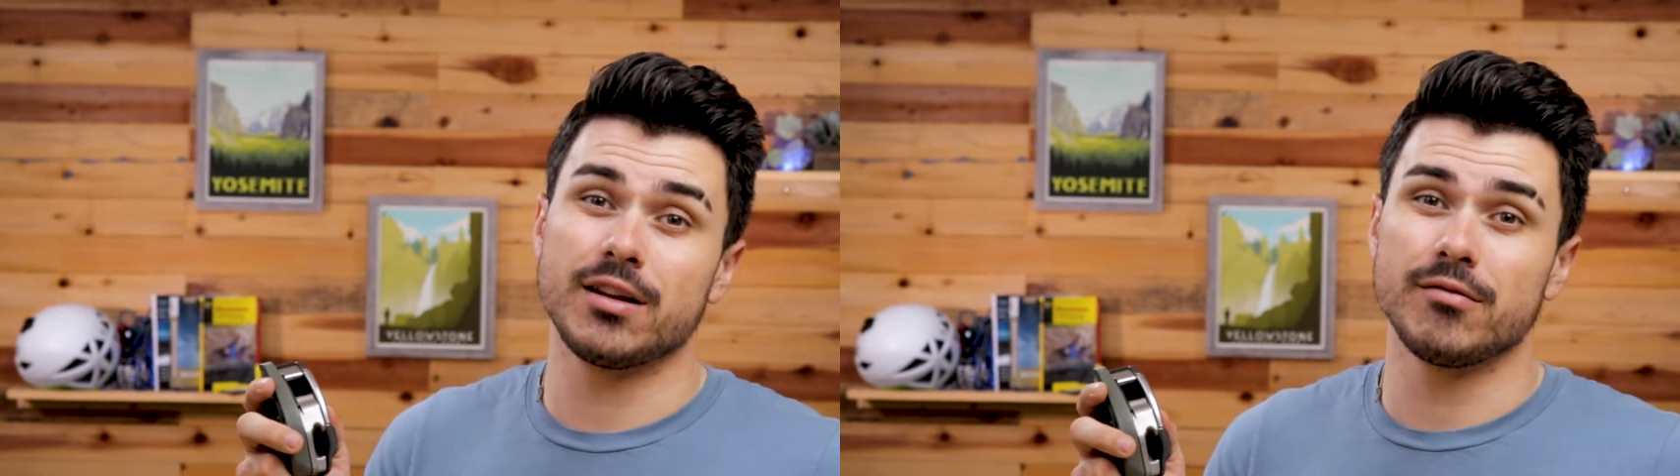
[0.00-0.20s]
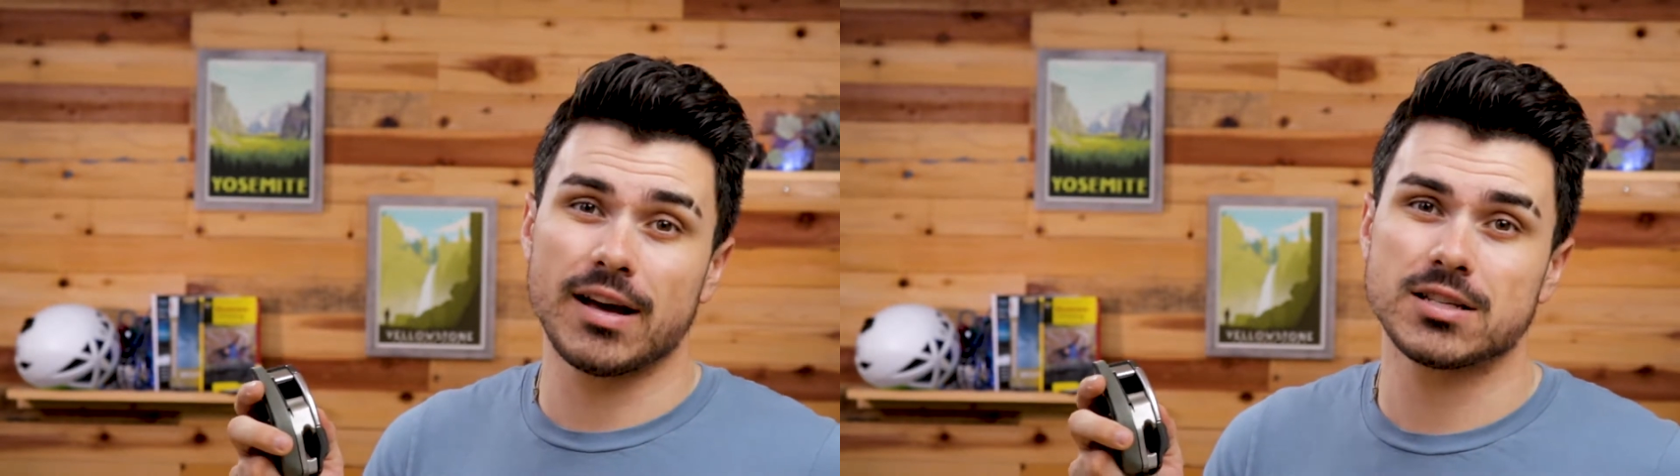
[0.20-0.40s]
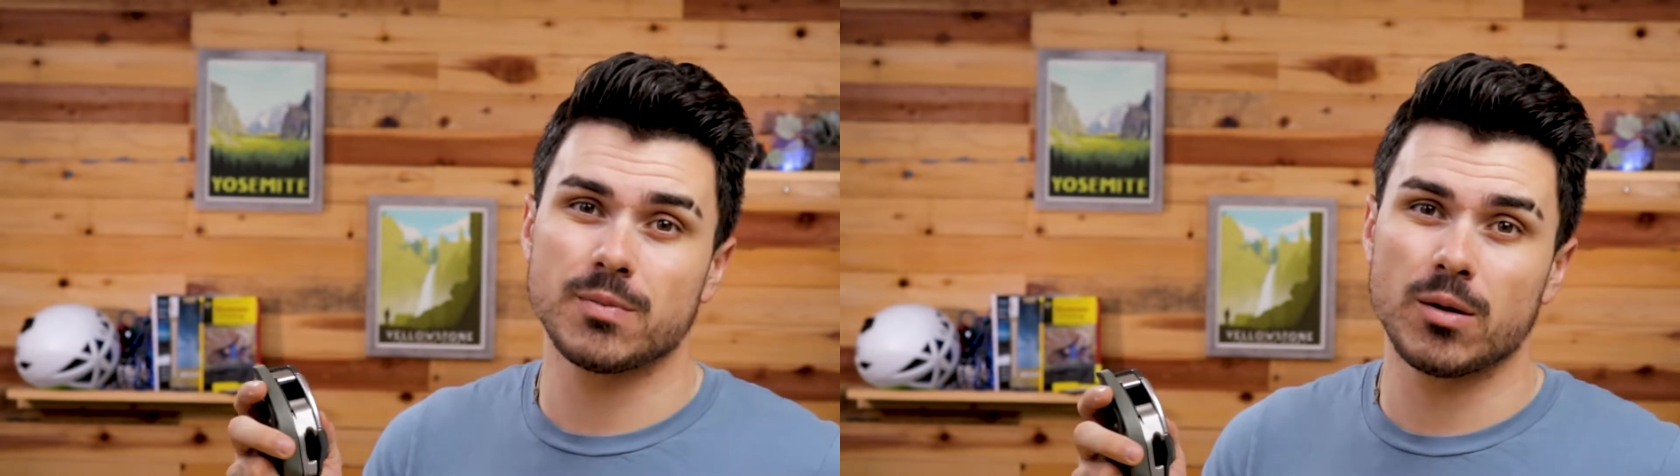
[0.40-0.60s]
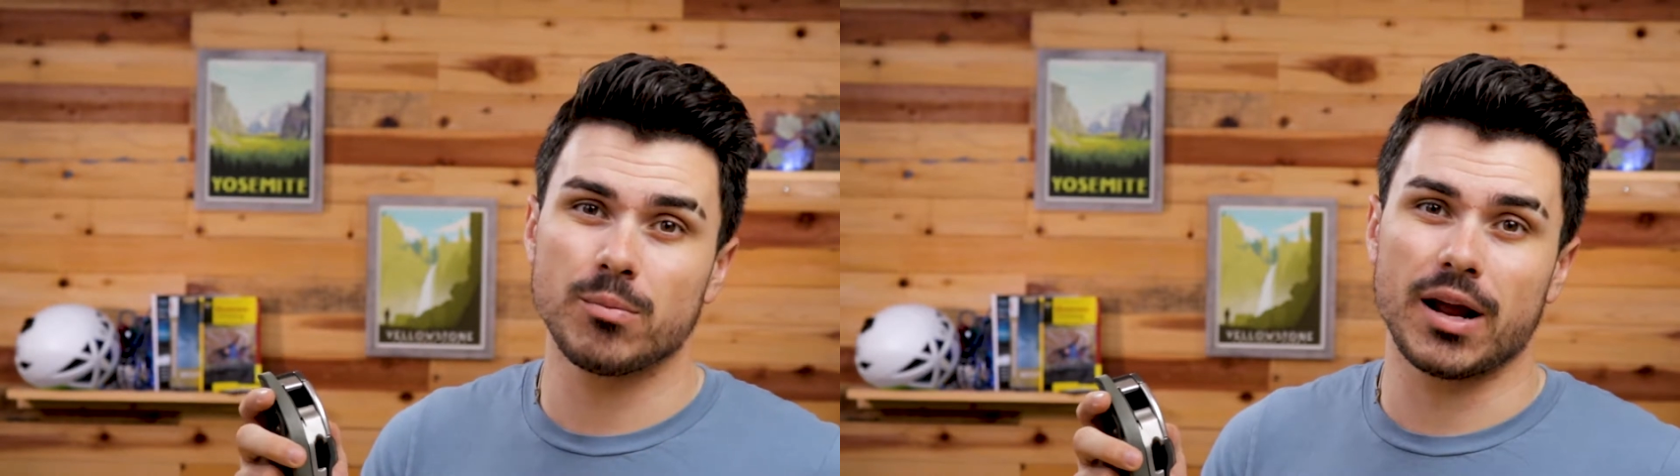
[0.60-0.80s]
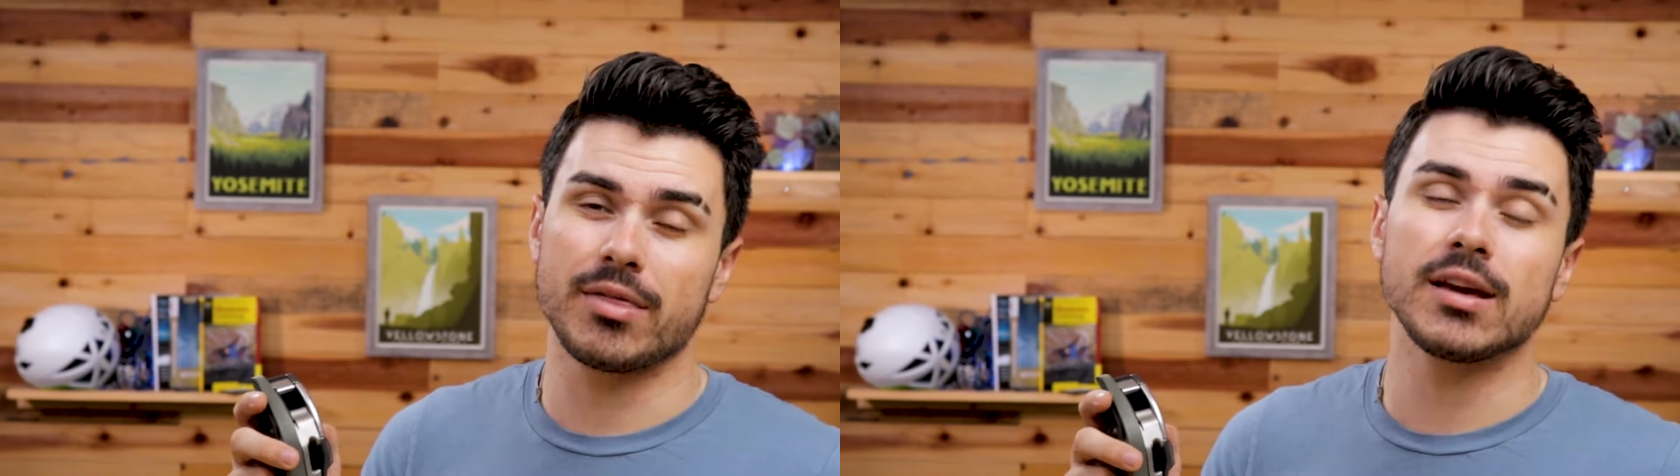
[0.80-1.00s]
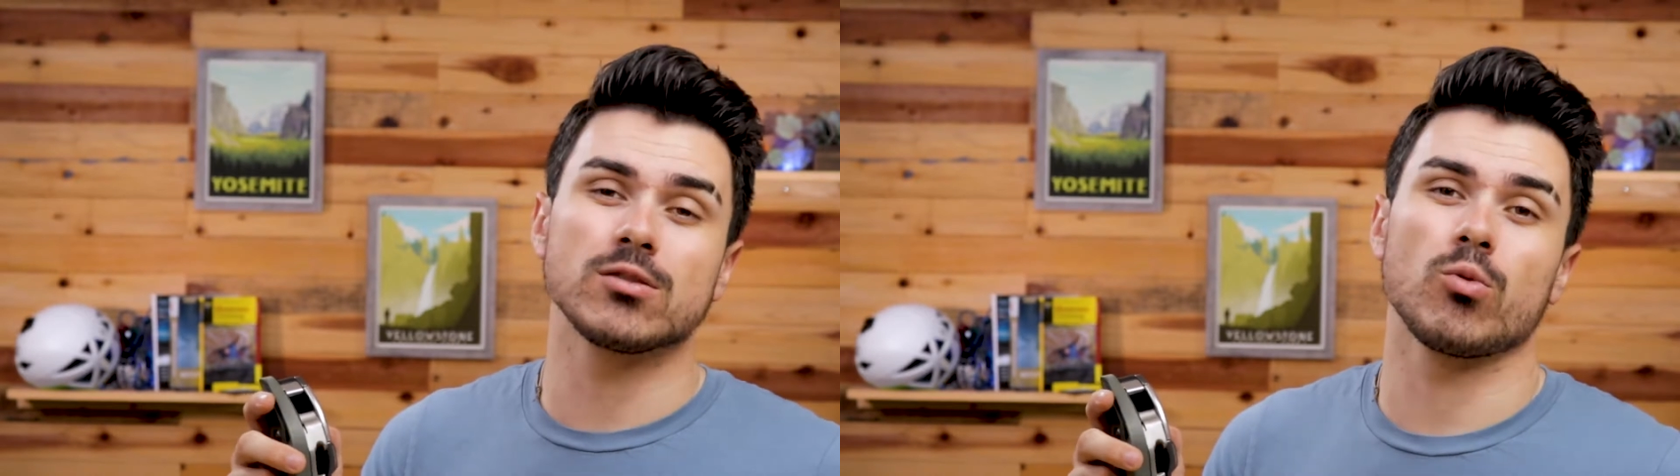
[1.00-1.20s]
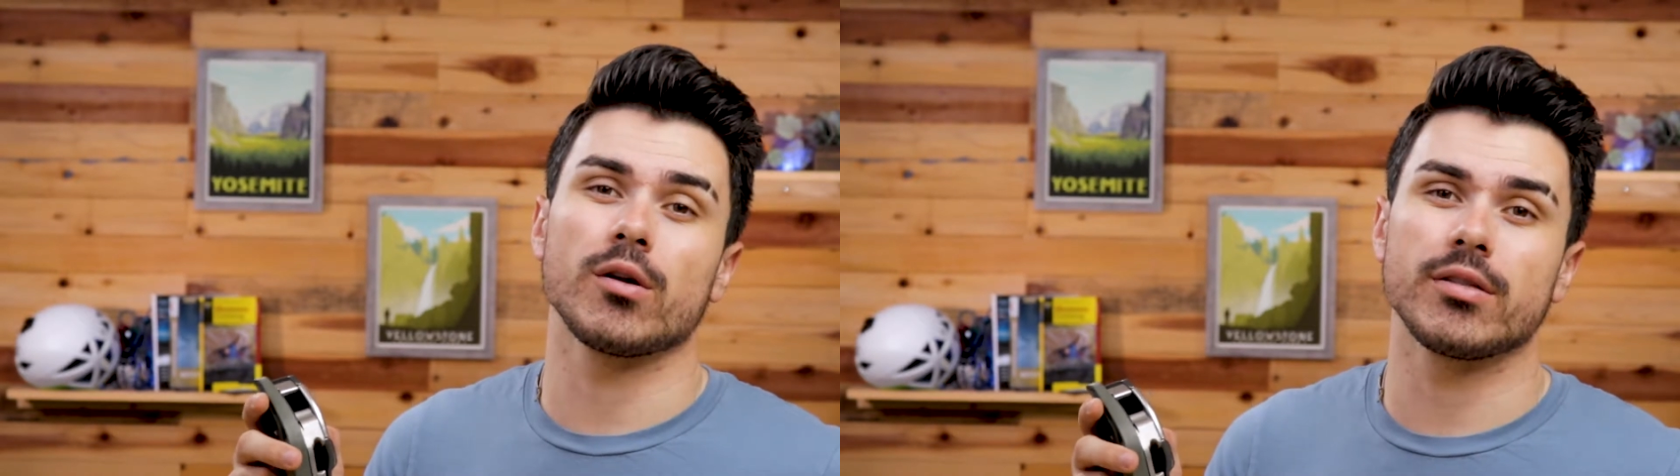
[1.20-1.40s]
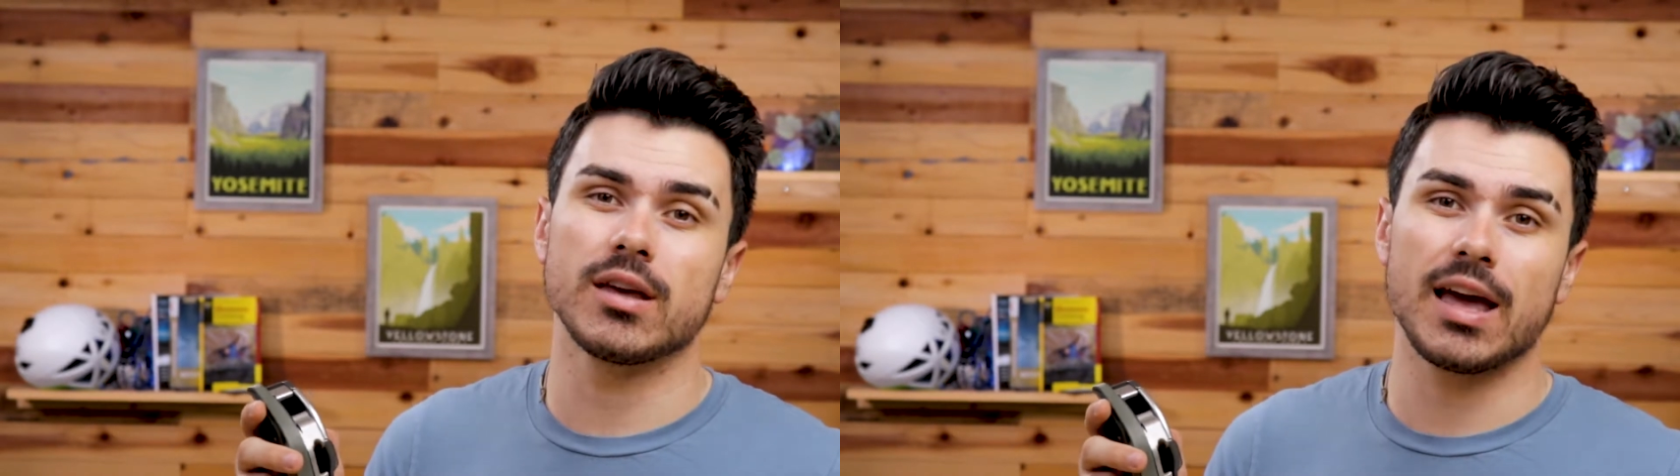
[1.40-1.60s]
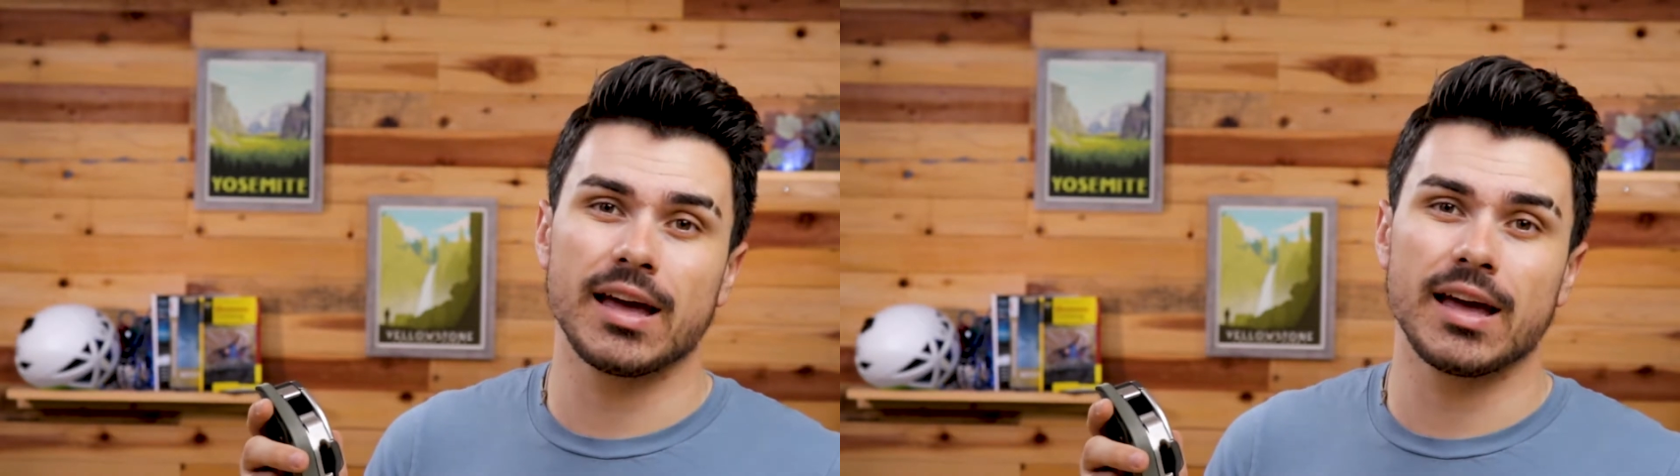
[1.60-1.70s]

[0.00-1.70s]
investment, but I think it's worth it,